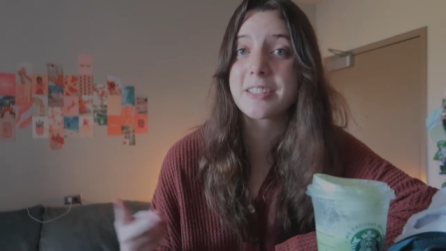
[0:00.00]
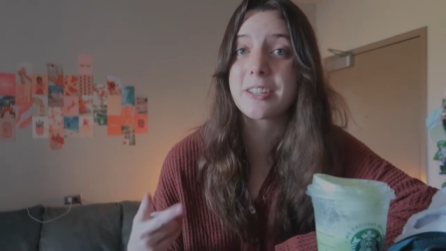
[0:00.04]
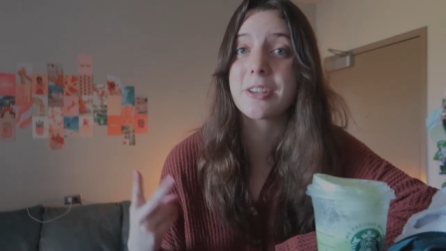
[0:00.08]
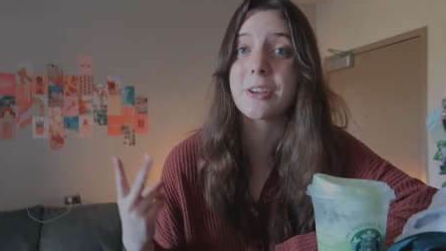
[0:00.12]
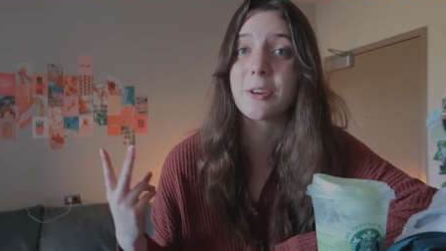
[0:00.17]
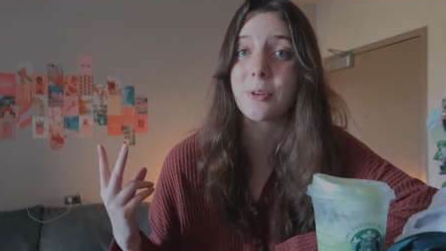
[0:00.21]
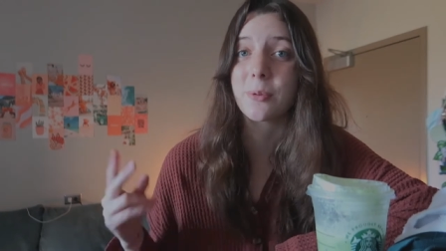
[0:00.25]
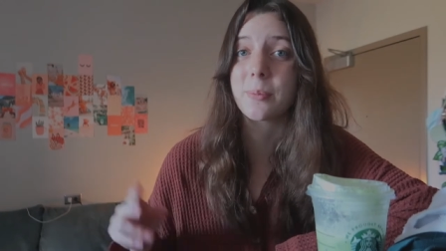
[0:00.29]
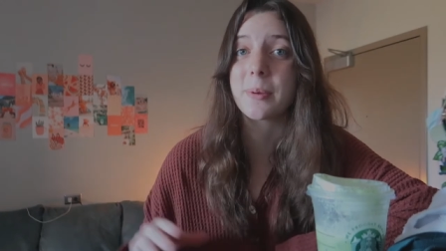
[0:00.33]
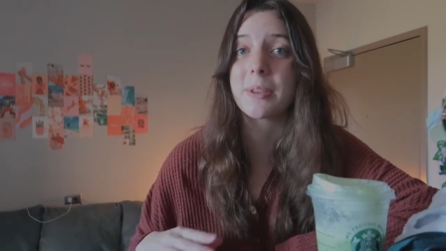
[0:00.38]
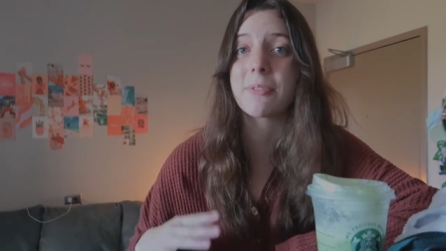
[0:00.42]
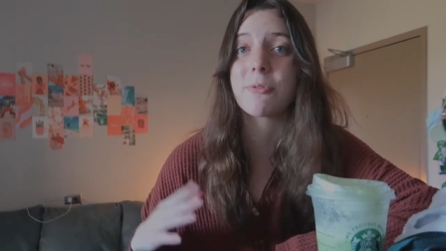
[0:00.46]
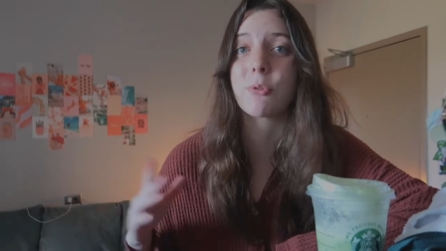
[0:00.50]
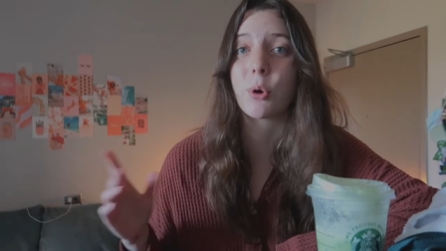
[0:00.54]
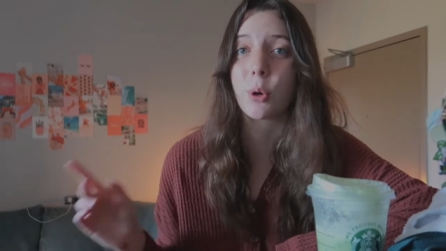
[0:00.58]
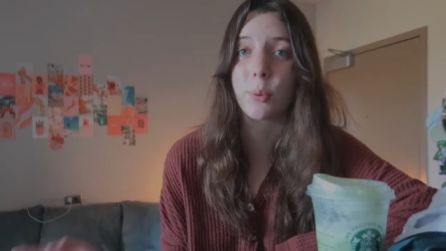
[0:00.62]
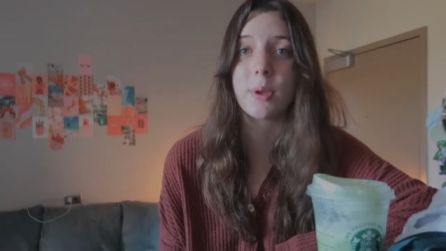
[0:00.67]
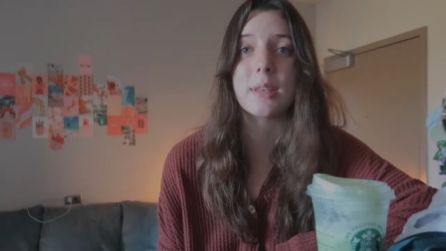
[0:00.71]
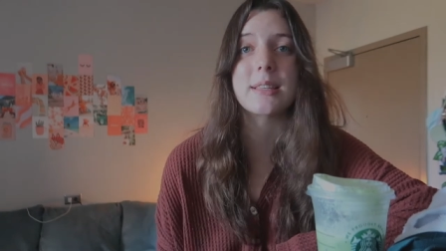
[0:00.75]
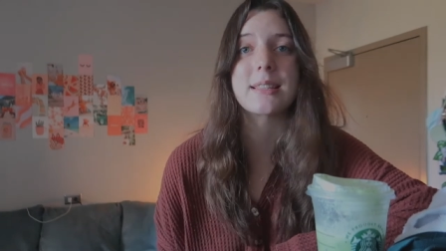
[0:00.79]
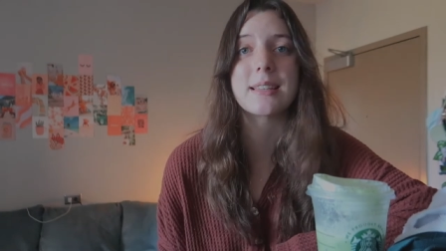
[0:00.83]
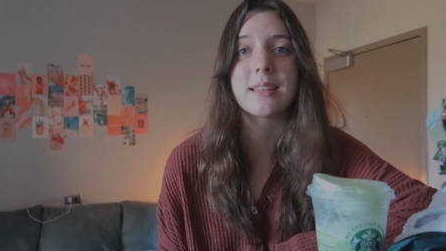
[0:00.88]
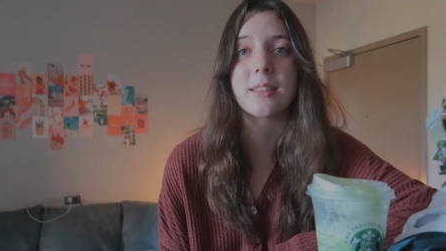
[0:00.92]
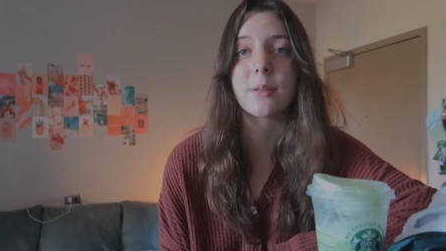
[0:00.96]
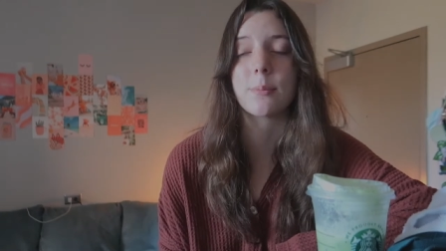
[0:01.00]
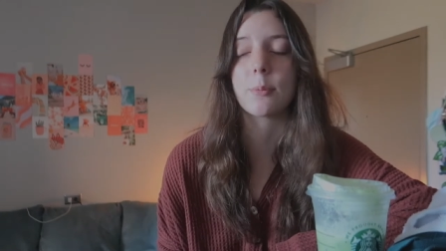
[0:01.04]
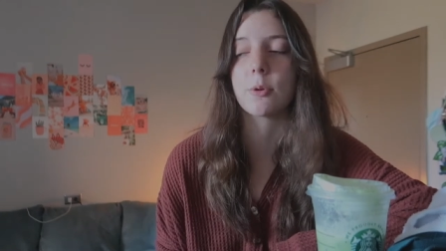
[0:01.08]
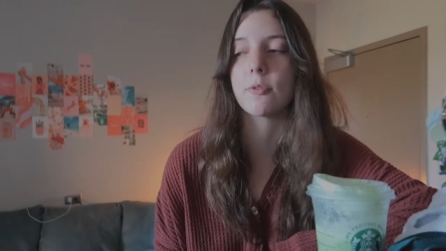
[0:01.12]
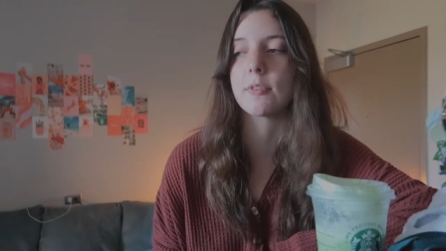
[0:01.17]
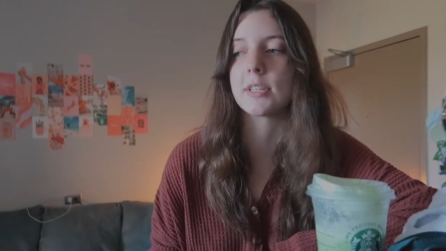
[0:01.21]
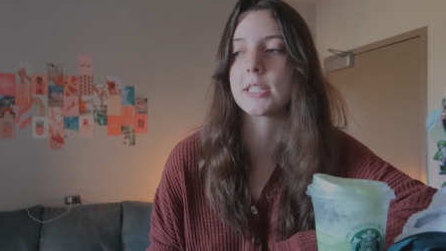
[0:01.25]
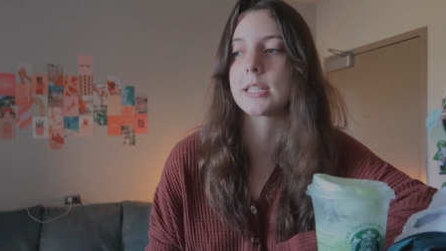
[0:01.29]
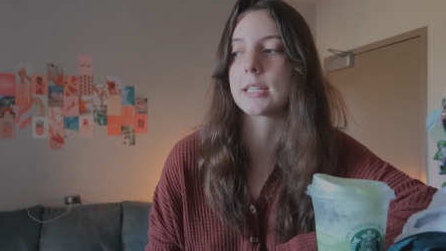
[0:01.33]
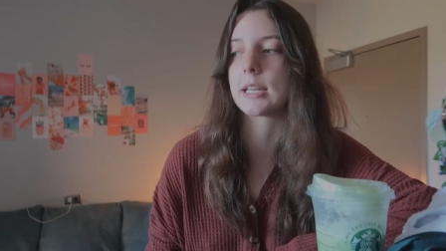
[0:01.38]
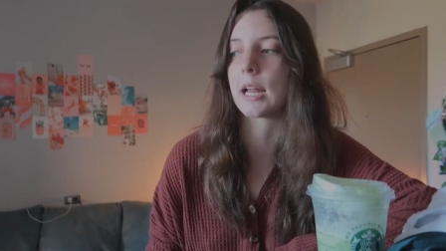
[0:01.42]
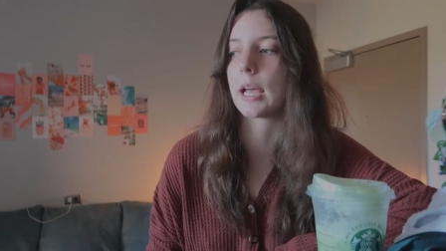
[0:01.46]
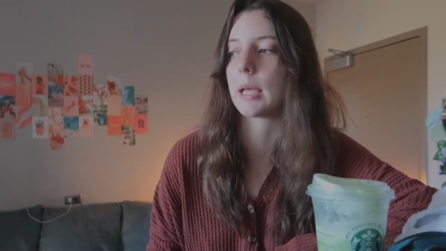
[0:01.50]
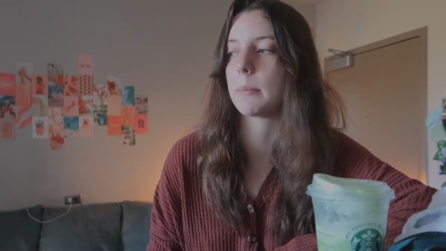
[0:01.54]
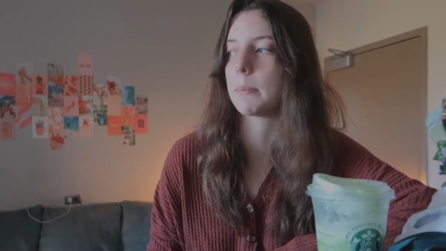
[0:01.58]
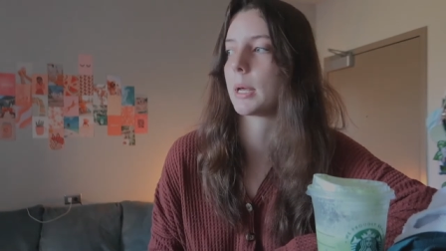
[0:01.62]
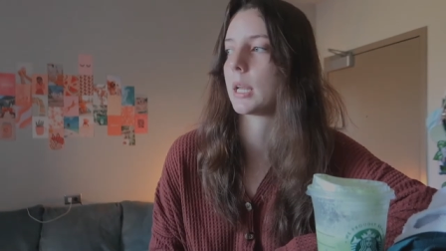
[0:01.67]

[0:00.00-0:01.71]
too before we see the movie tonight.